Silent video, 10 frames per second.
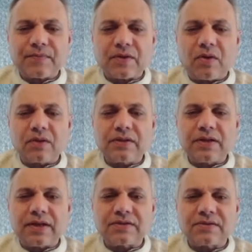All the
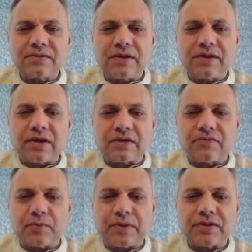necessary
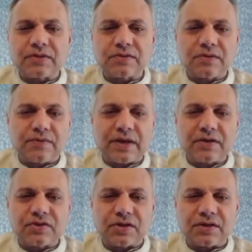transformations of
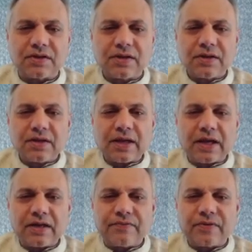energy
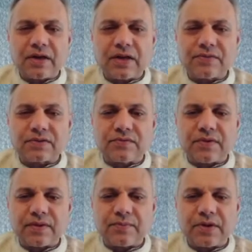at different levels of
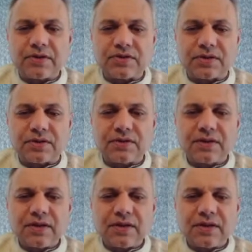vibration